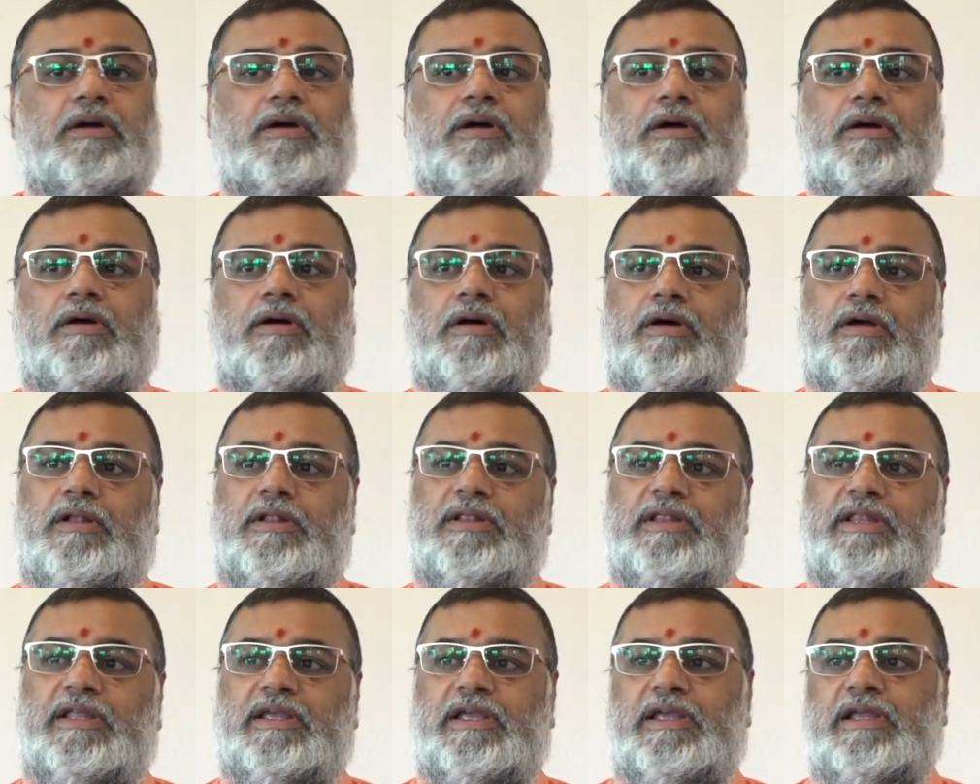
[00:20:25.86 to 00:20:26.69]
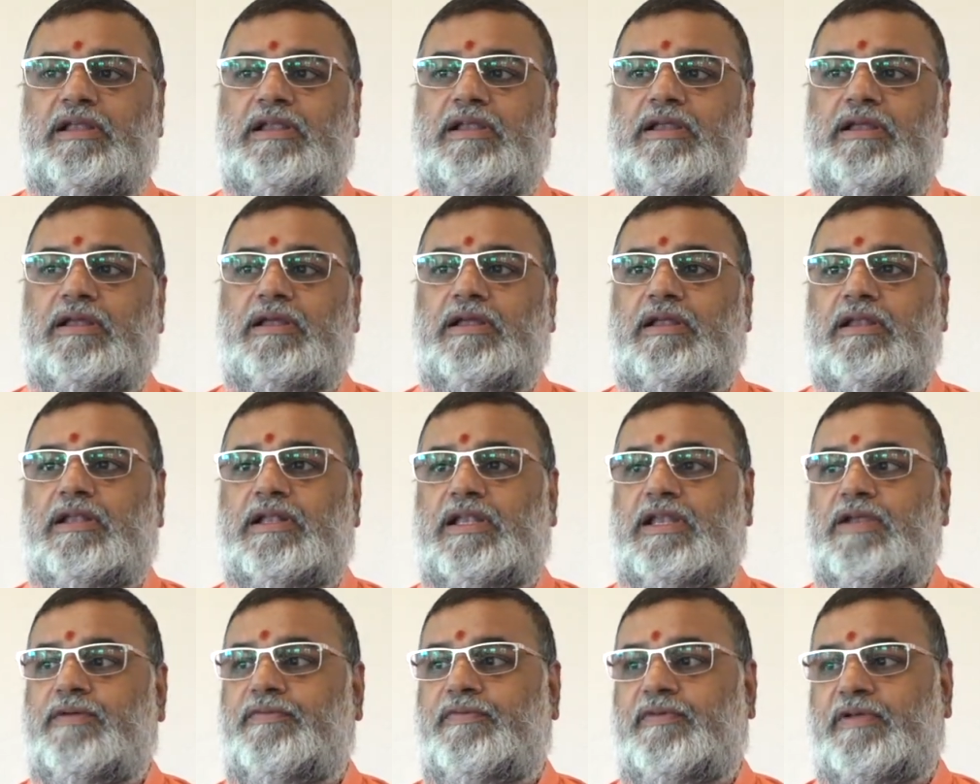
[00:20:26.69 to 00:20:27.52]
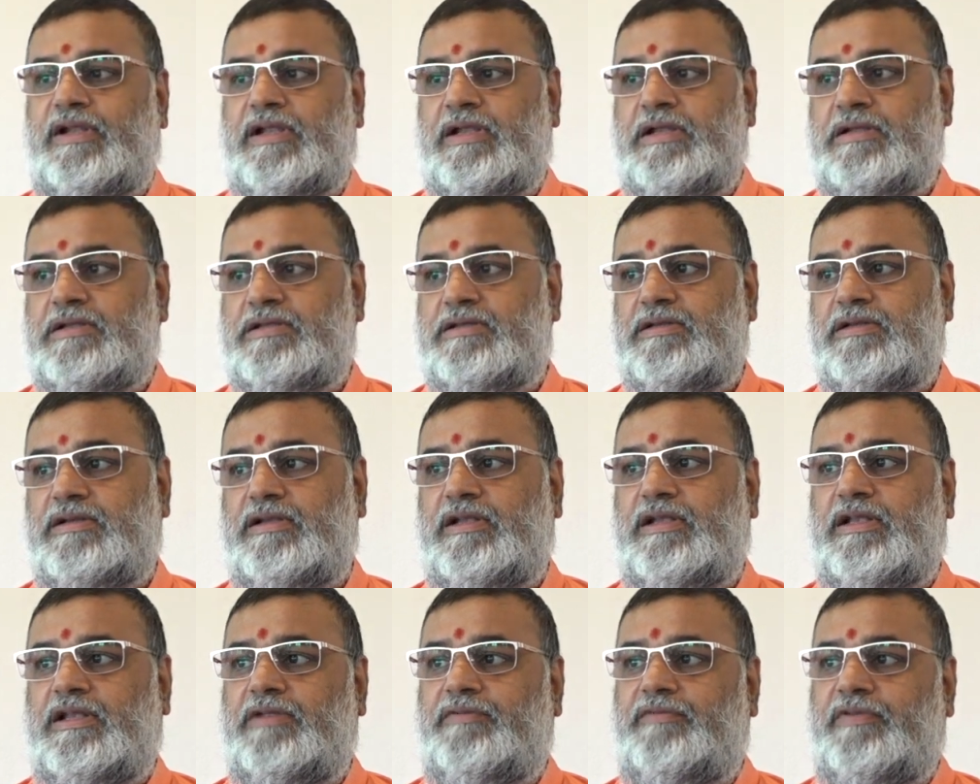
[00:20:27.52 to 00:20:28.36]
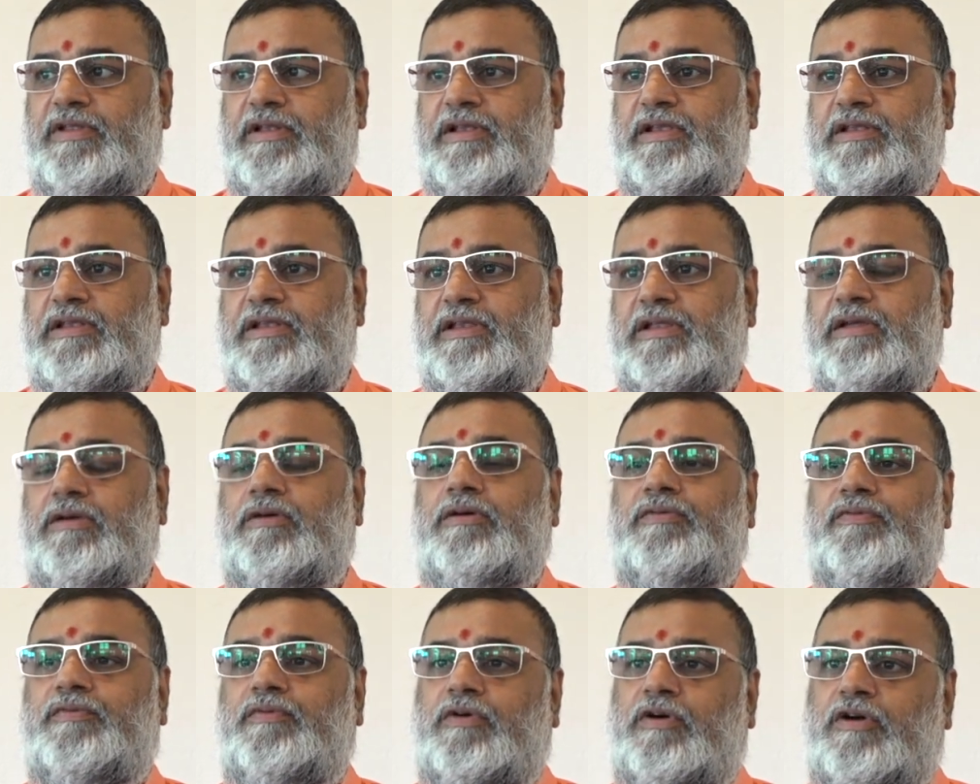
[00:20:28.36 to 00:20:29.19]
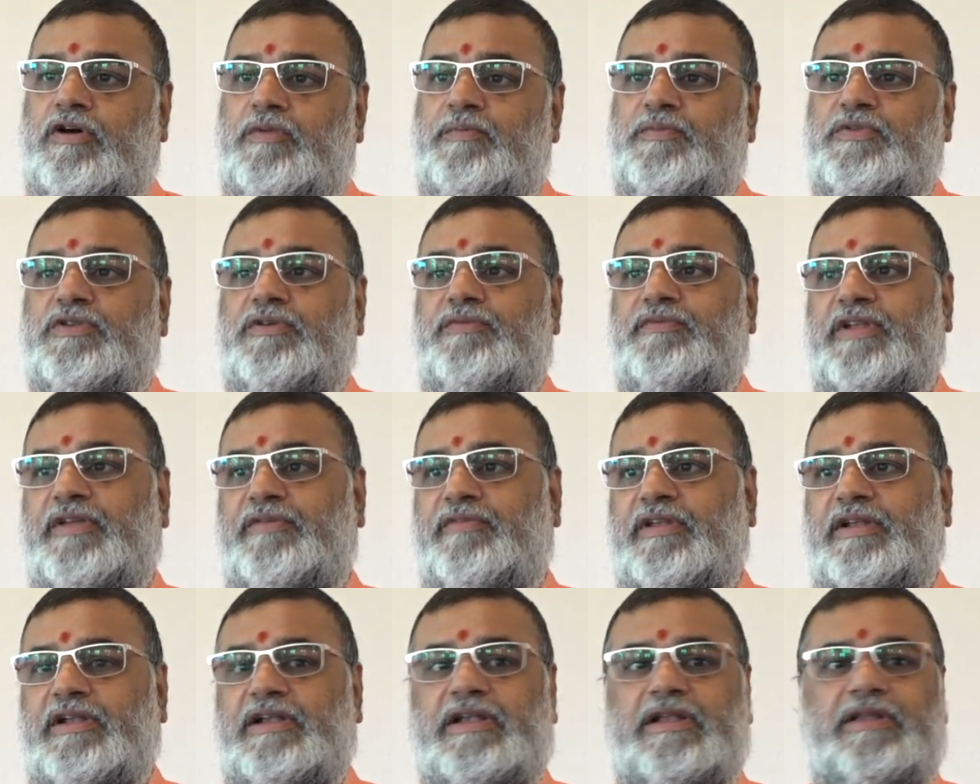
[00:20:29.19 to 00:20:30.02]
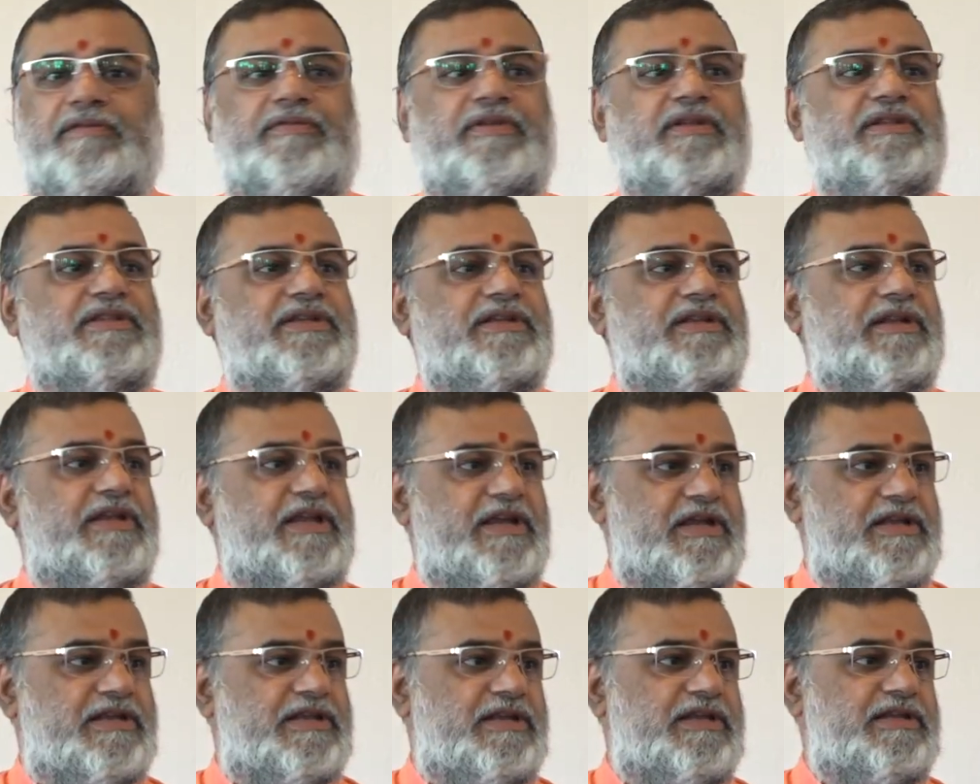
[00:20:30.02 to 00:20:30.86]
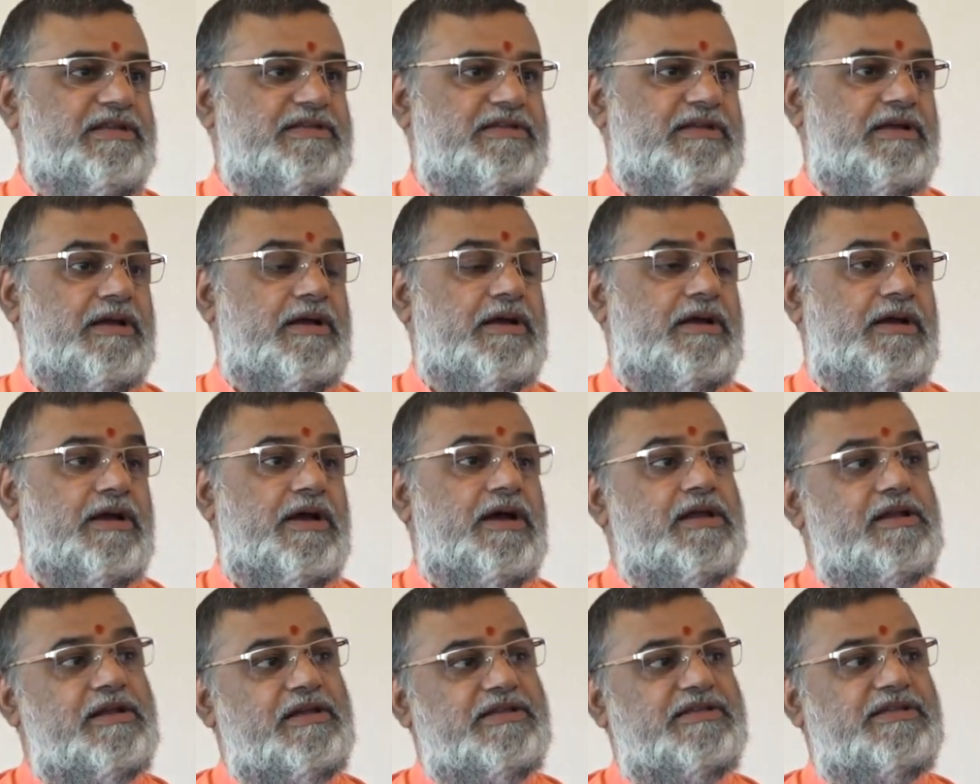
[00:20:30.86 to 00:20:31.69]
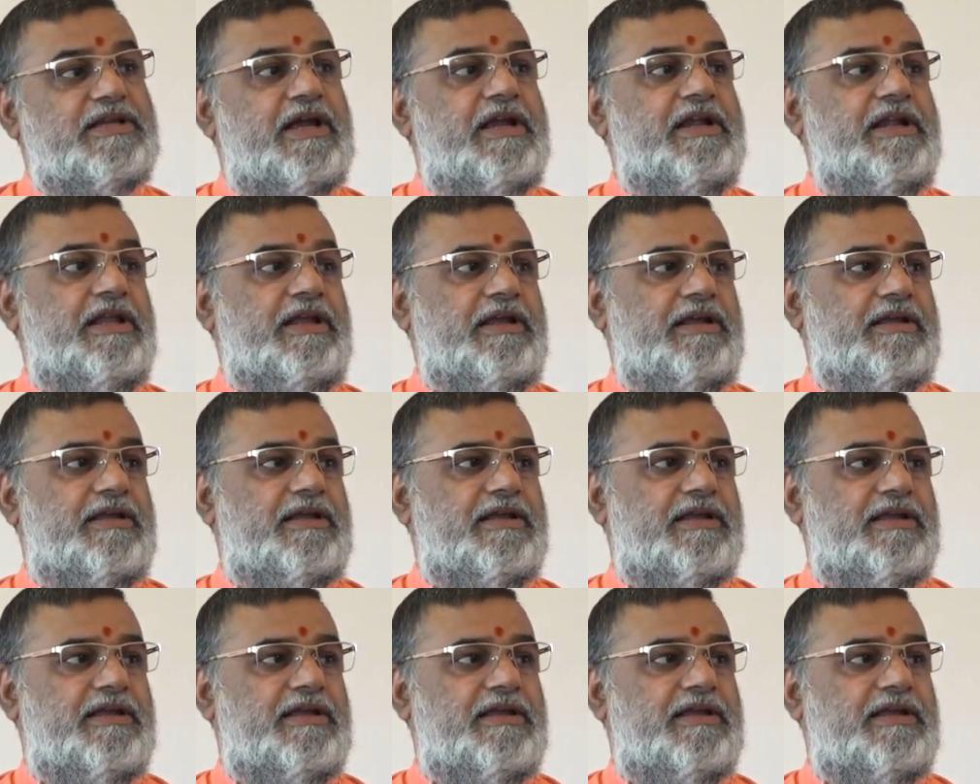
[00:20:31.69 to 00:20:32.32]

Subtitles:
all the different divinity or forms of divinity, we say deities, are residing.